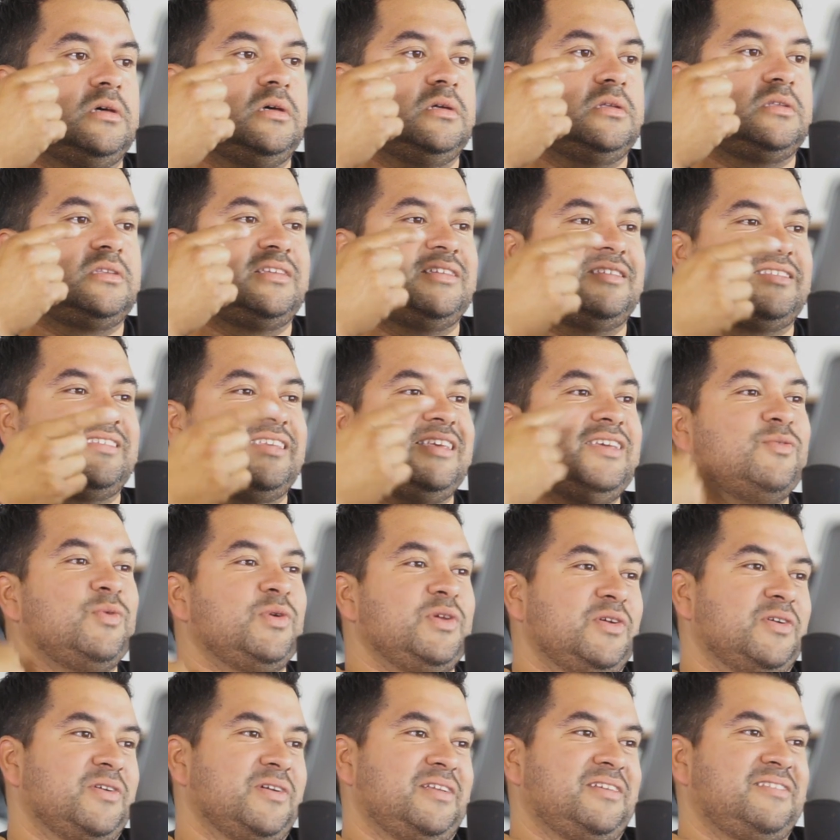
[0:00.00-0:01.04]
see what
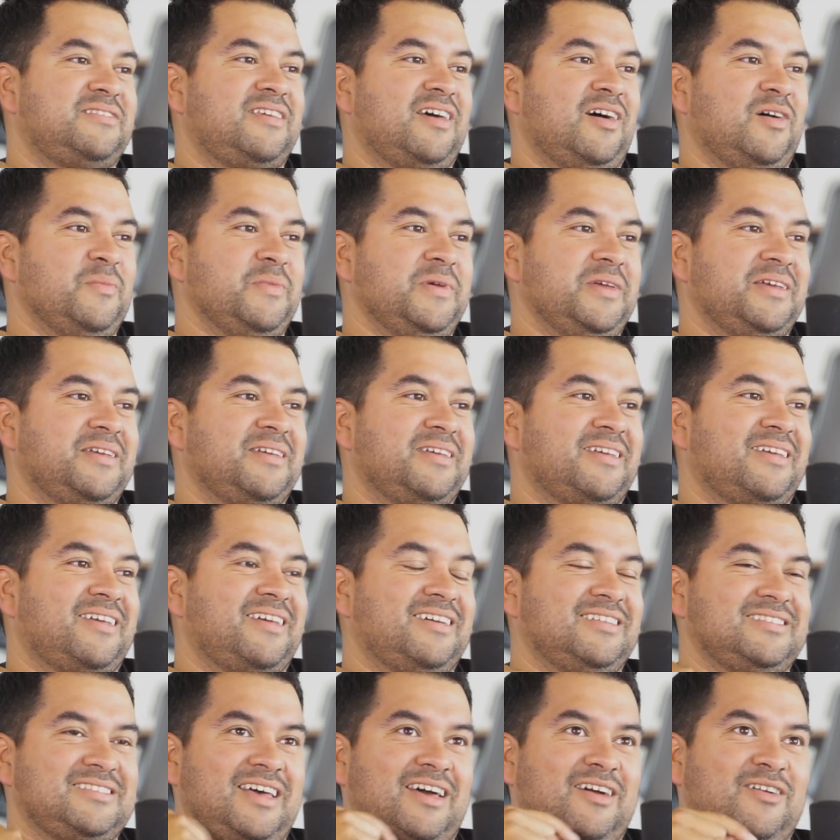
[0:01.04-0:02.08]
you're going to tell me.
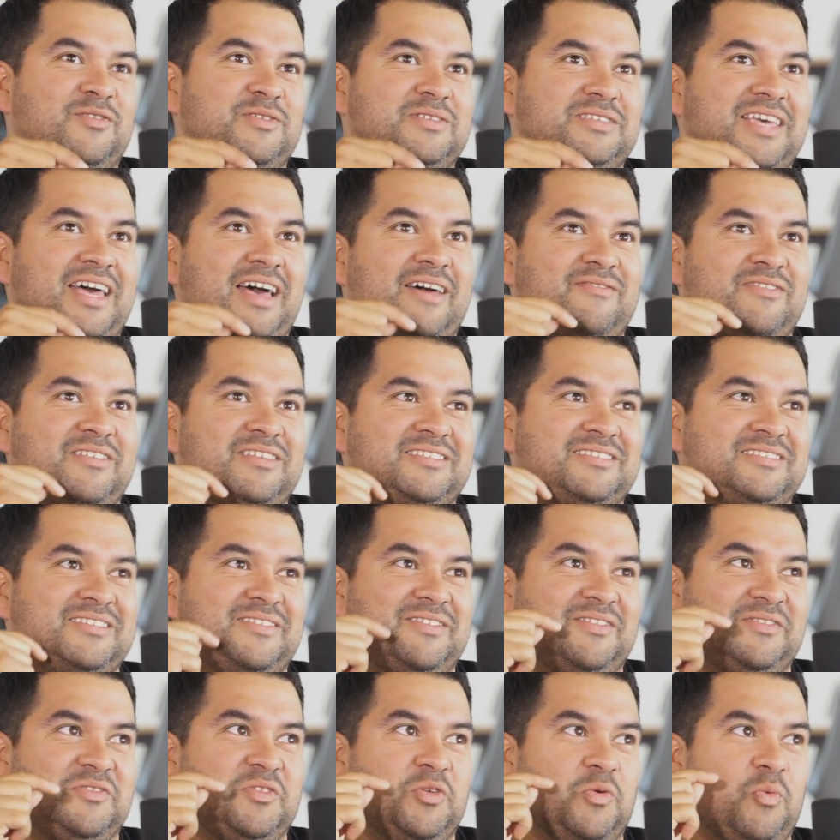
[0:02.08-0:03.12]
Because I always have this,
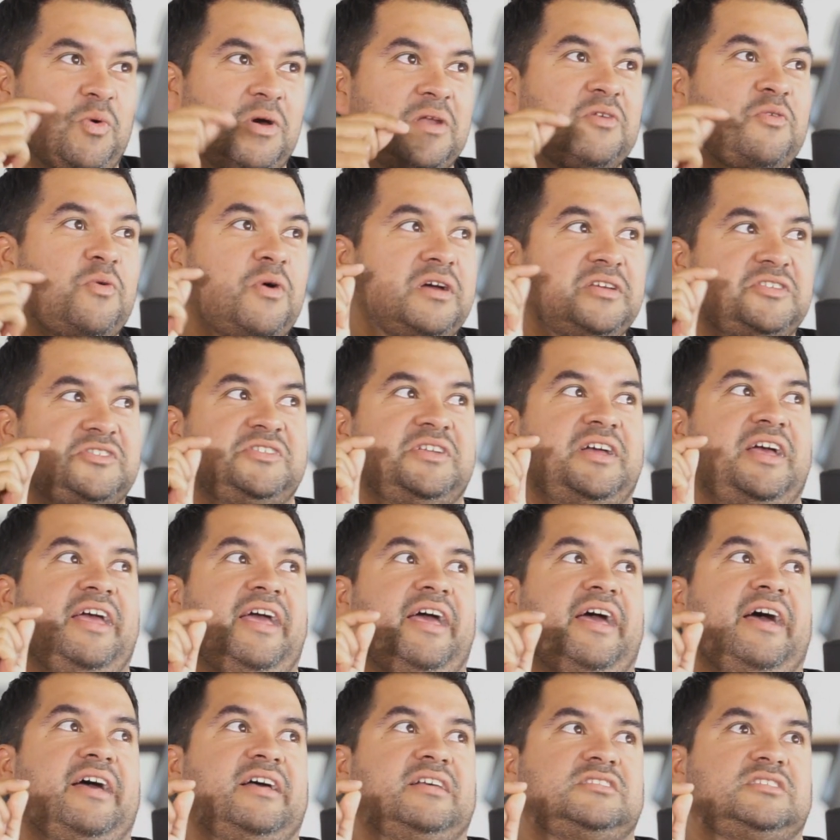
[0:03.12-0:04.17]
the one question I
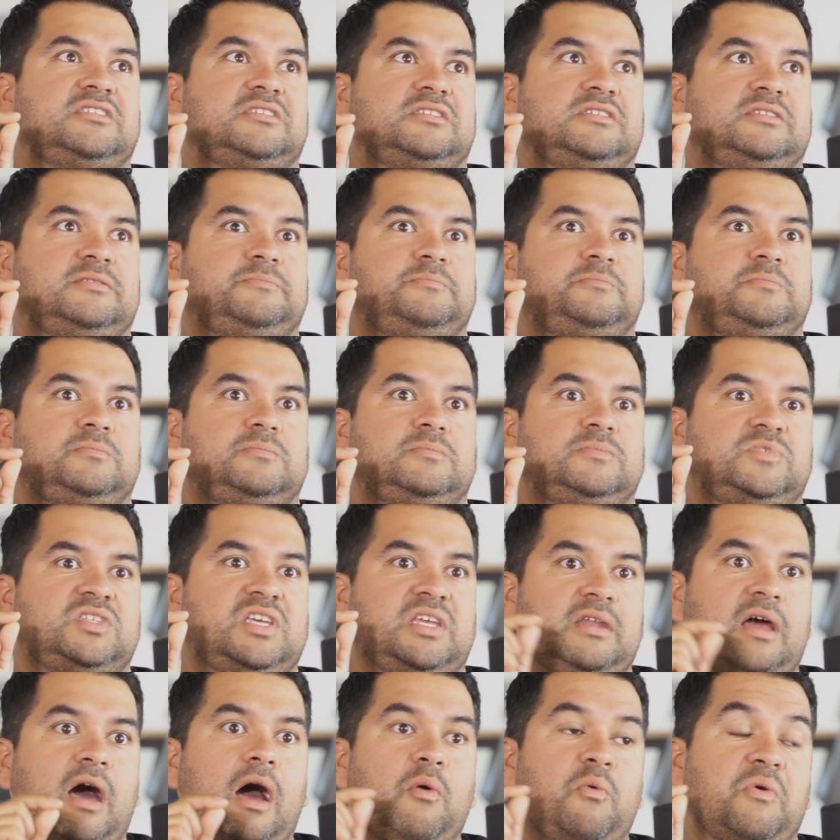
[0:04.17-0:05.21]
ask to
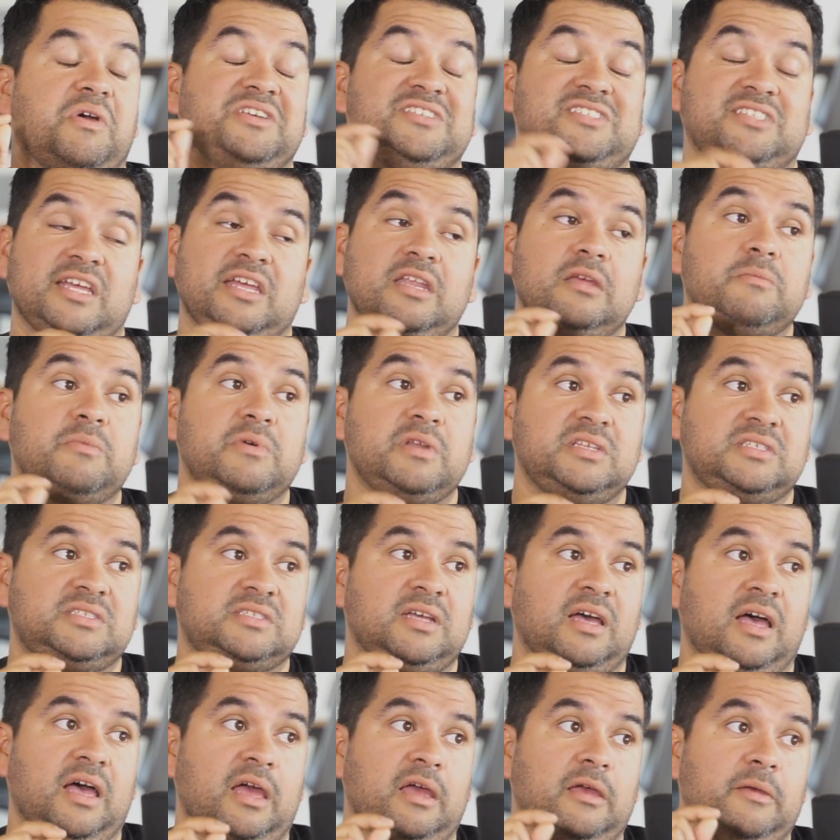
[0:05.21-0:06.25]
not waste anybody's
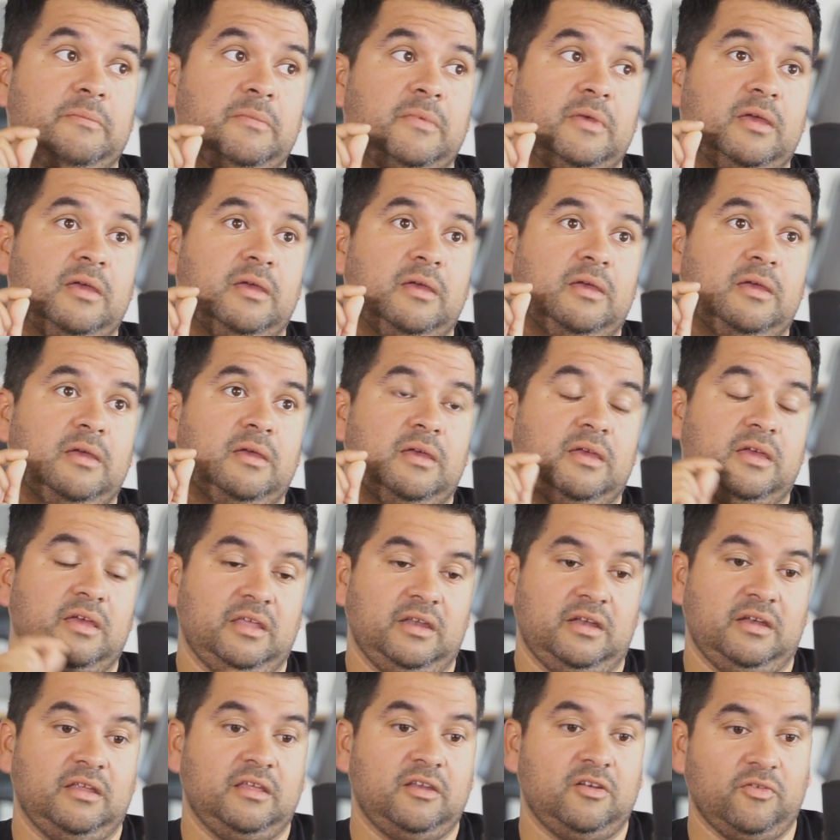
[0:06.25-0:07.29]
time in
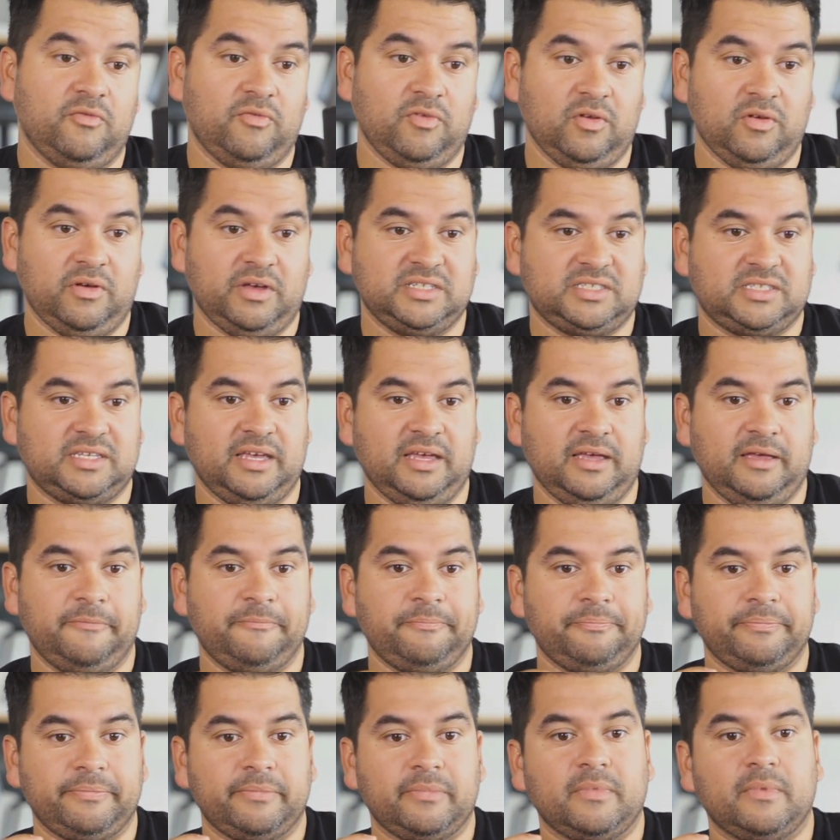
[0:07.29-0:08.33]
an interview, I say,
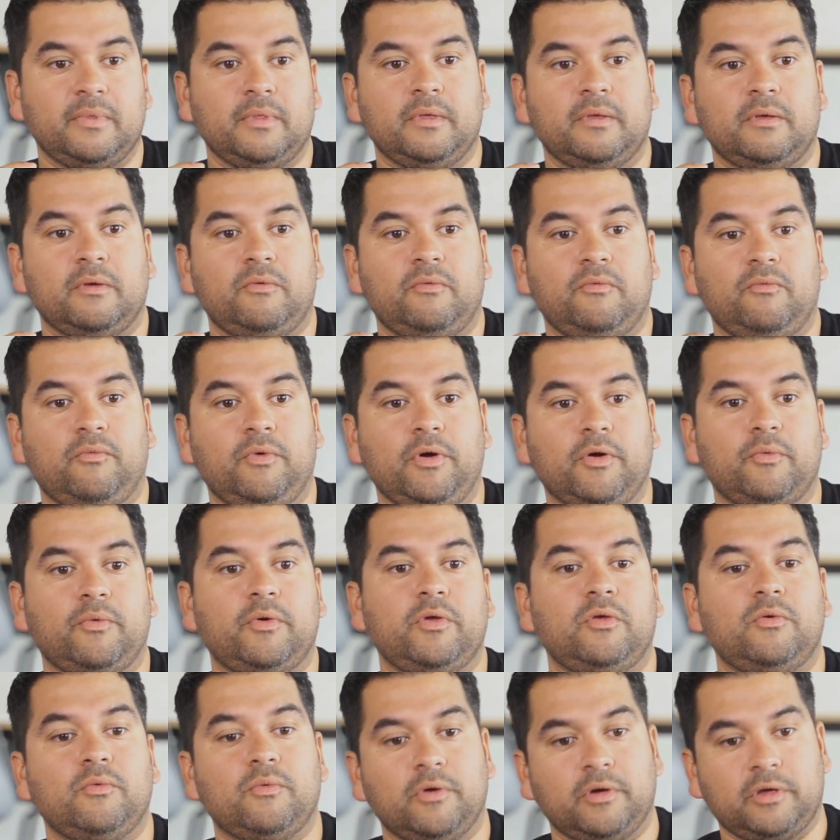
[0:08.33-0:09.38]
where were
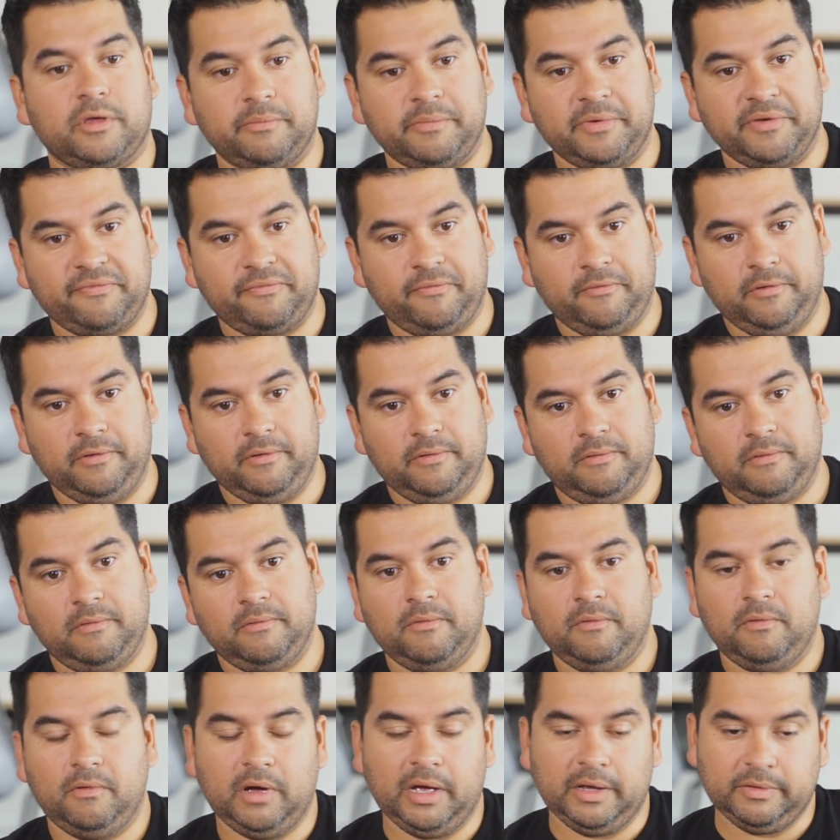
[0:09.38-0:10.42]
you working before?
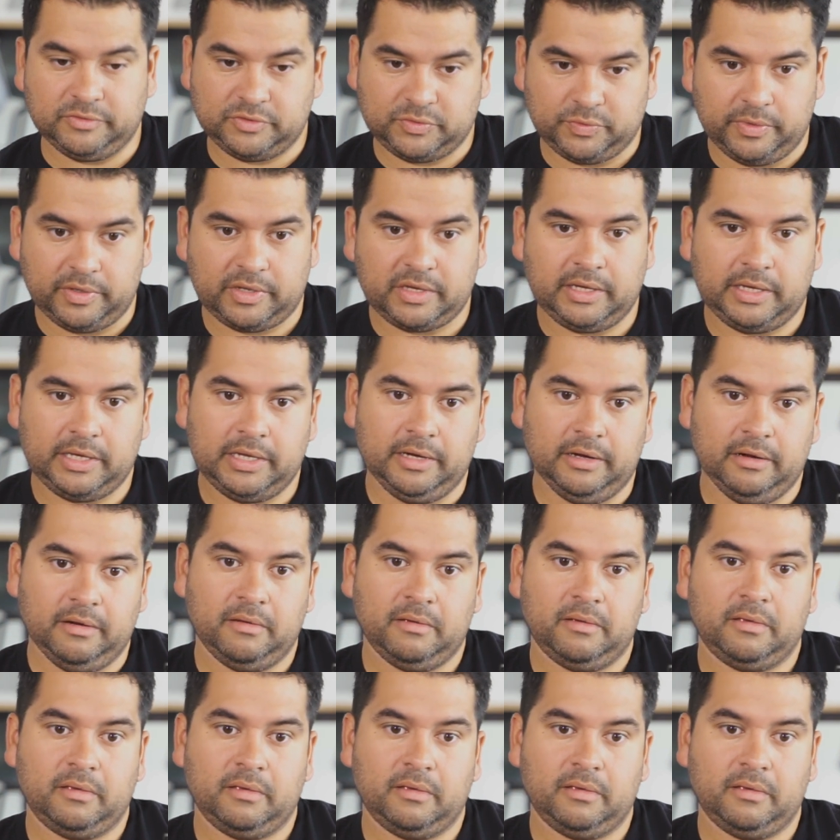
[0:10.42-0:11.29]
I was working here.